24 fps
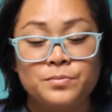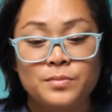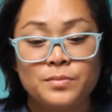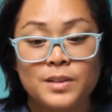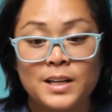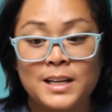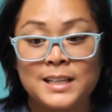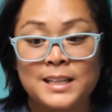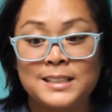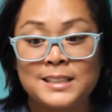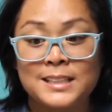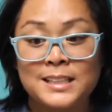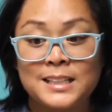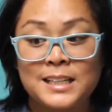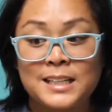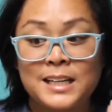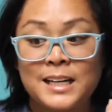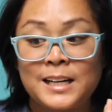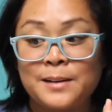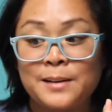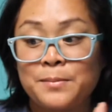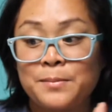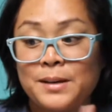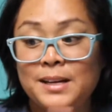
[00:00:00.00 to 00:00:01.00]
Is it
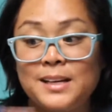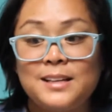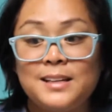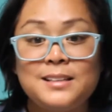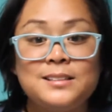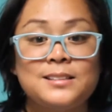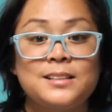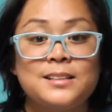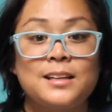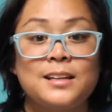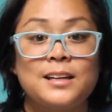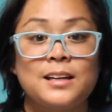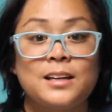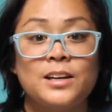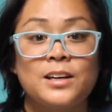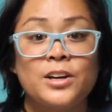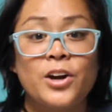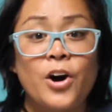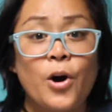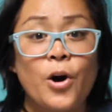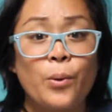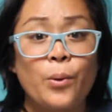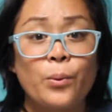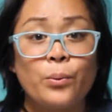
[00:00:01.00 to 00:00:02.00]
gonna be easy?
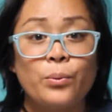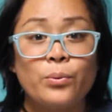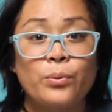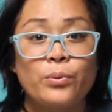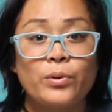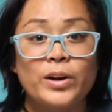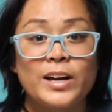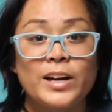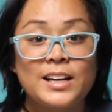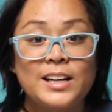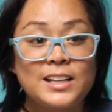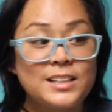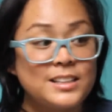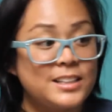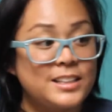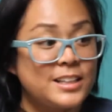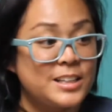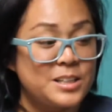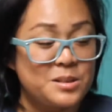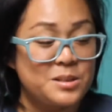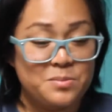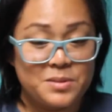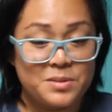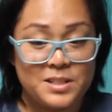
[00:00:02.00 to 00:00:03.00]
No. It's
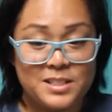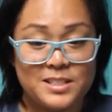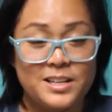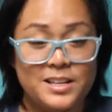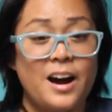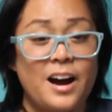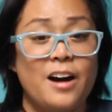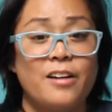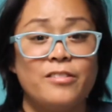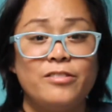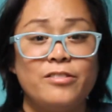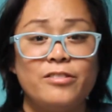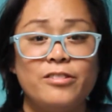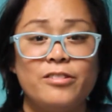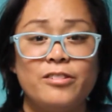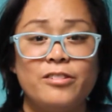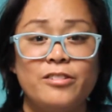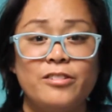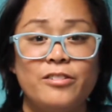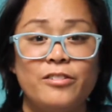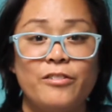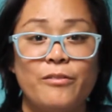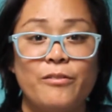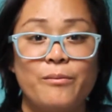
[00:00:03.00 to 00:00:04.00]
gonna be tough,
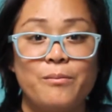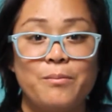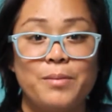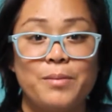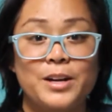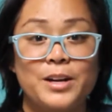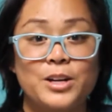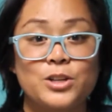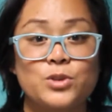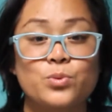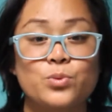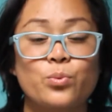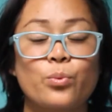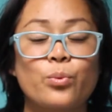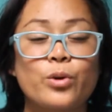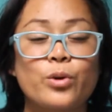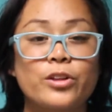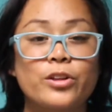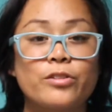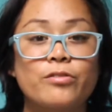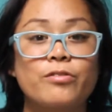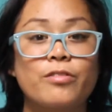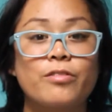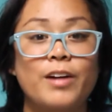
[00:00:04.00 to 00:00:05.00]
but it's worth
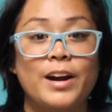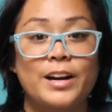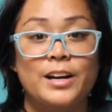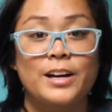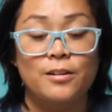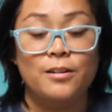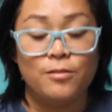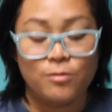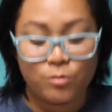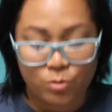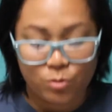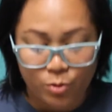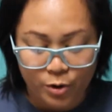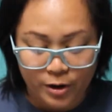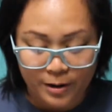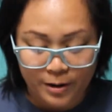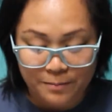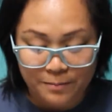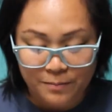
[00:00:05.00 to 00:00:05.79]
fighting for.